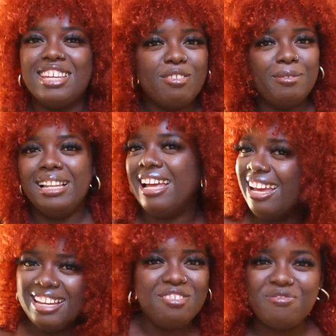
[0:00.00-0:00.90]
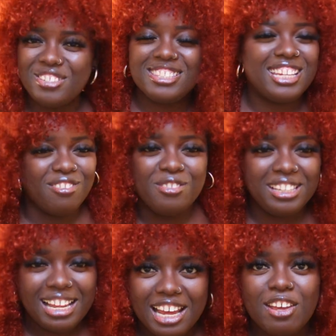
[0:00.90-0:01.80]
giving me life, it's giving
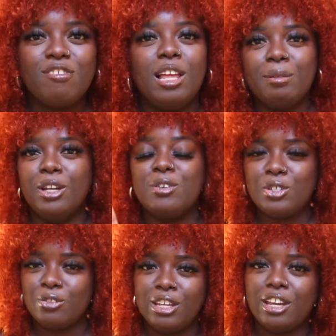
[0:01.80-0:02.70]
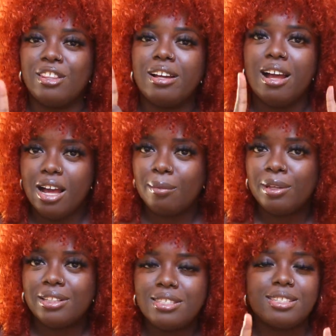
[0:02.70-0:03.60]
me life. Let me know what you think in the
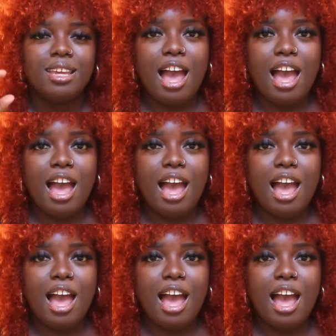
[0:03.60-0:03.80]
comments.